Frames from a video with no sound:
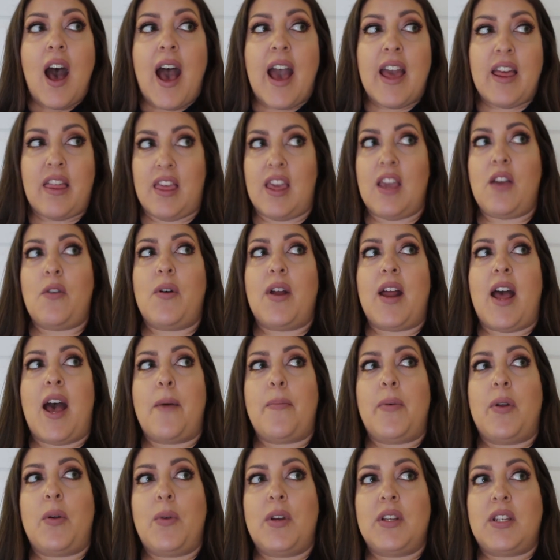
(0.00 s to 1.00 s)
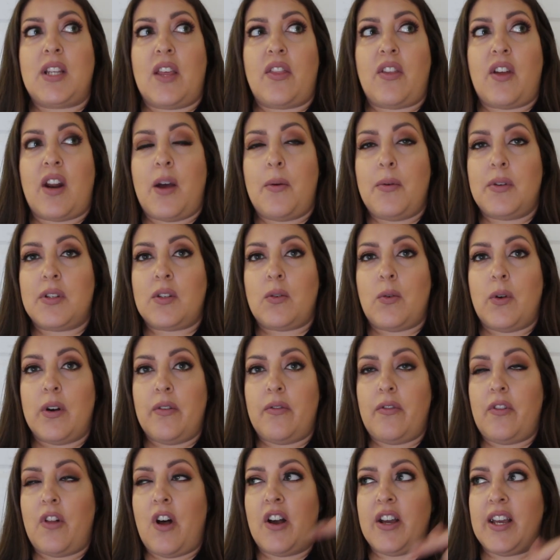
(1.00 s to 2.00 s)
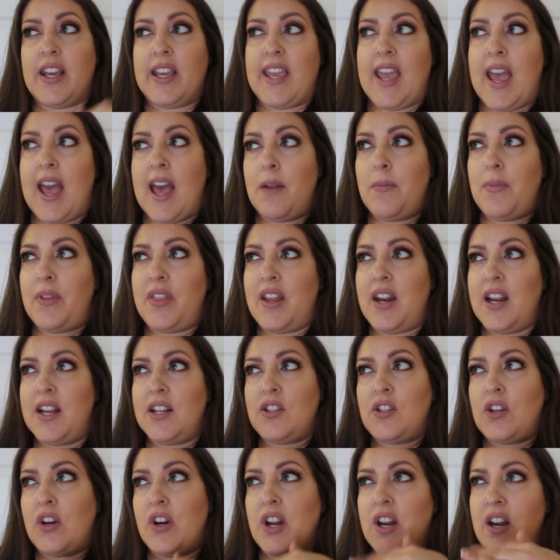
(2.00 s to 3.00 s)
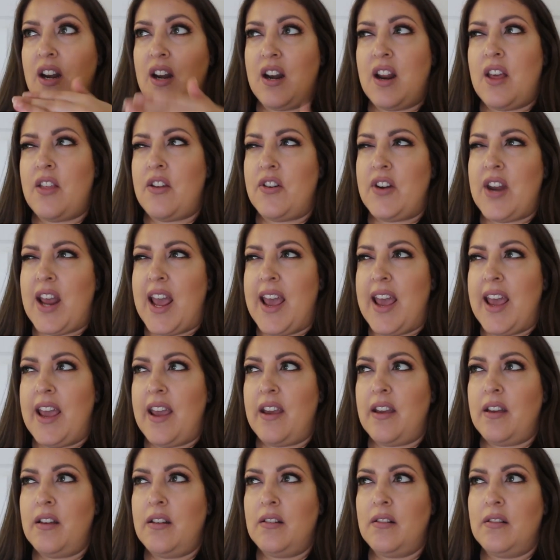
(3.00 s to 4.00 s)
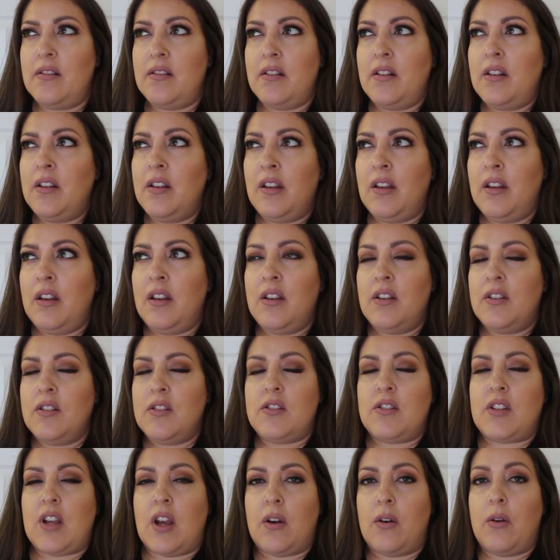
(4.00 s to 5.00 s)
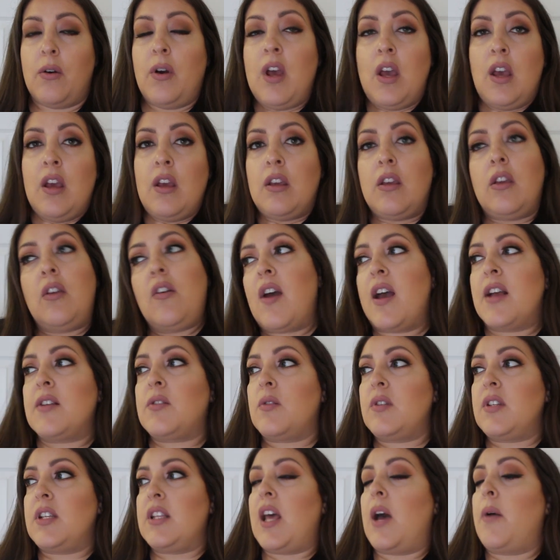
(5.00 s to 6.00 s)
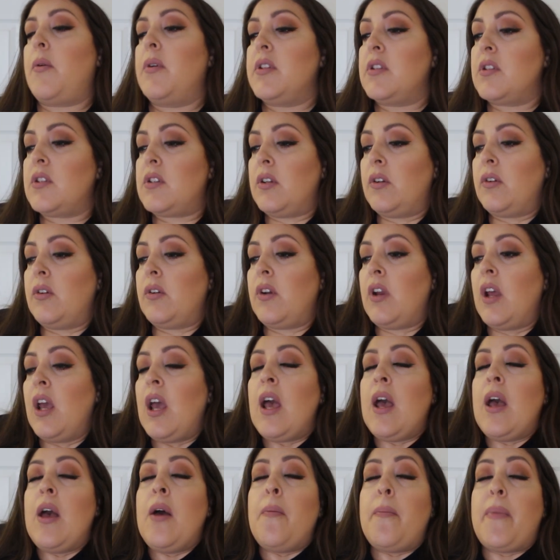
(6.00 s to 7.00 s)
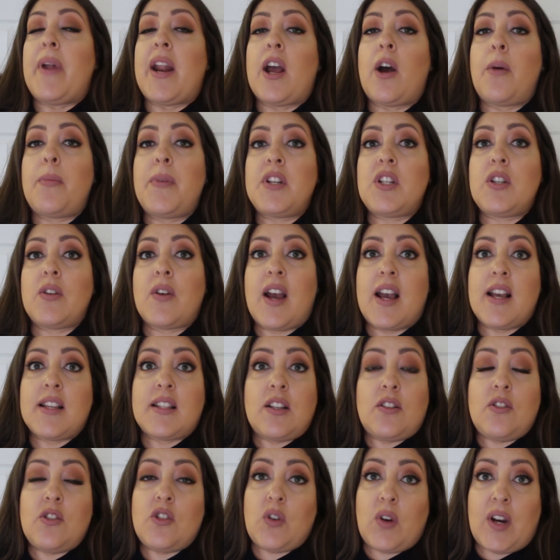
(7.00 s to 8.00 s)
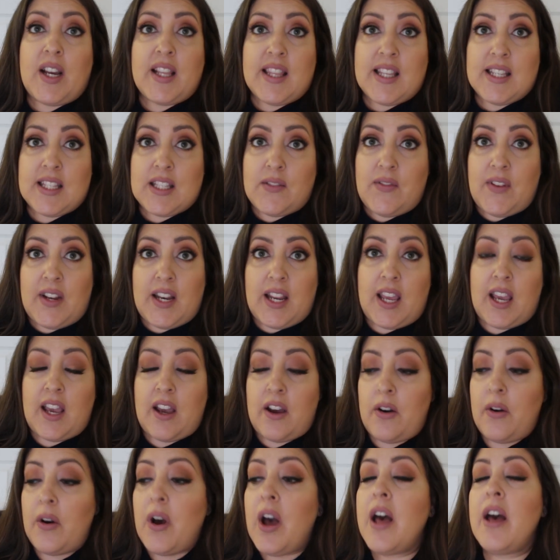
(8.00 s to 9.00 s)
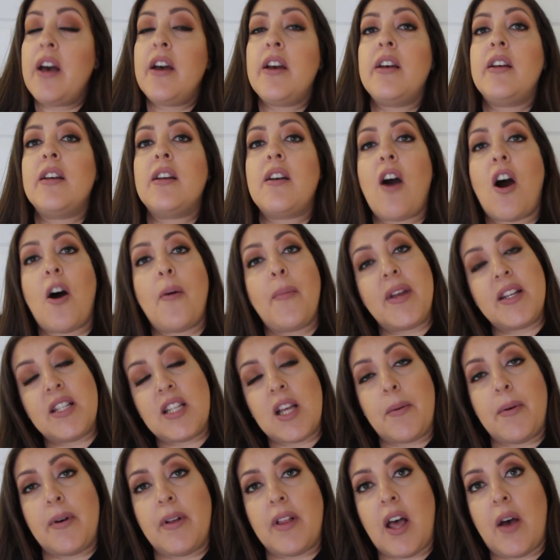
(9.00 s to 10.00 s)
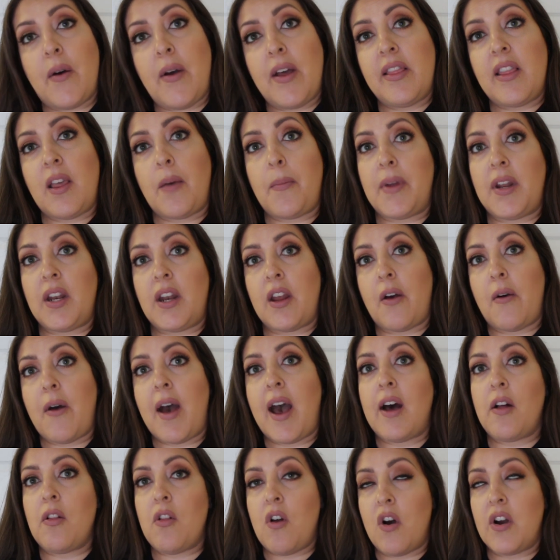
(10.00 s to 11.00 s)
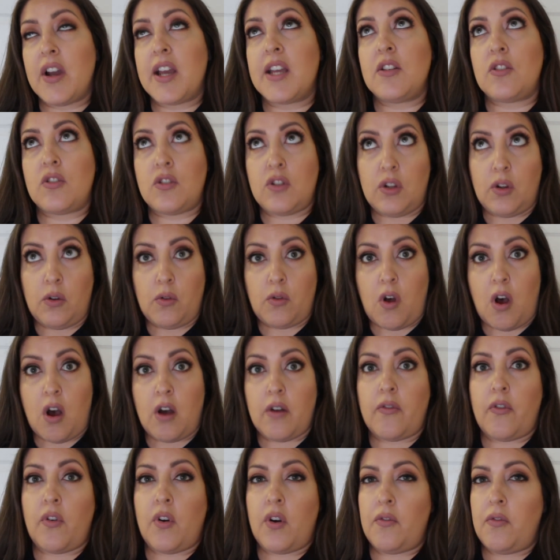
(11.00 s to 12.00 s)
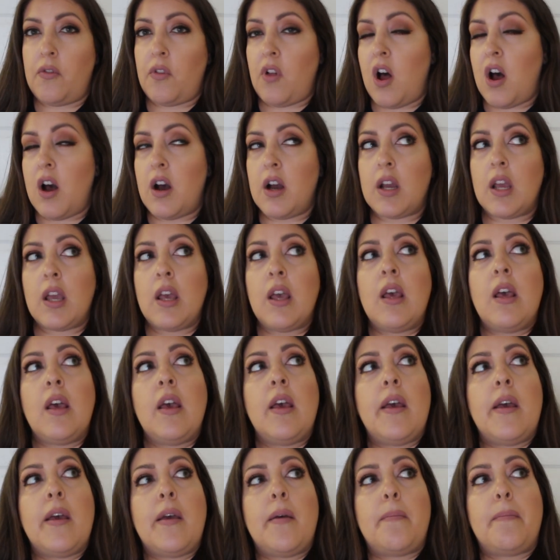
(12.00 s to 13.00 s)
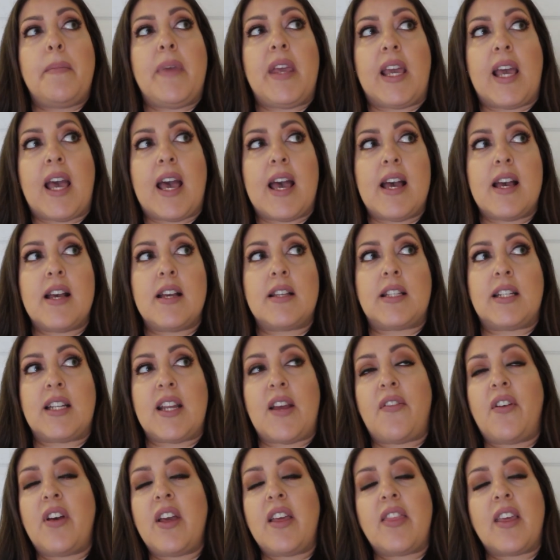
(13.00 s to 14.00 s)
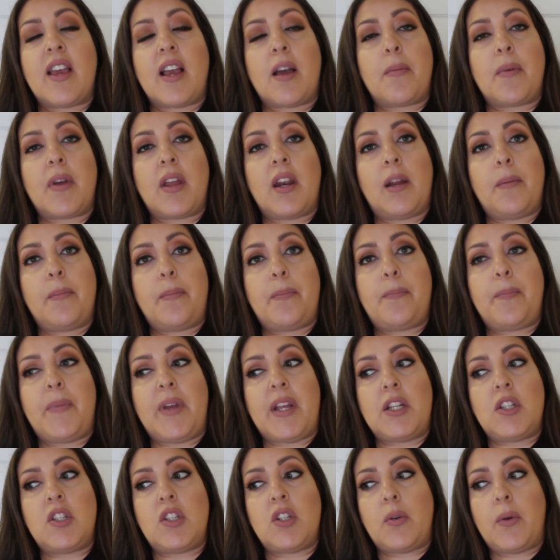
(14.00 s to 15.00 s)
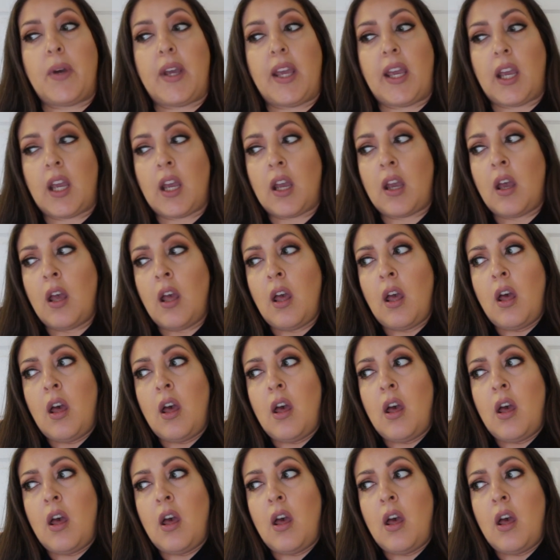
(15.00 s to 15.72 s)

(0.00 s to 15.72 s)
I think what happened was I thought I was going to vlog again, but then I started another day. So you guys will see that one soon. But I hope that you guys enjoyed this video. Comment down below and let me know how long is too long for a vlog because I definitely think I'm going to be doing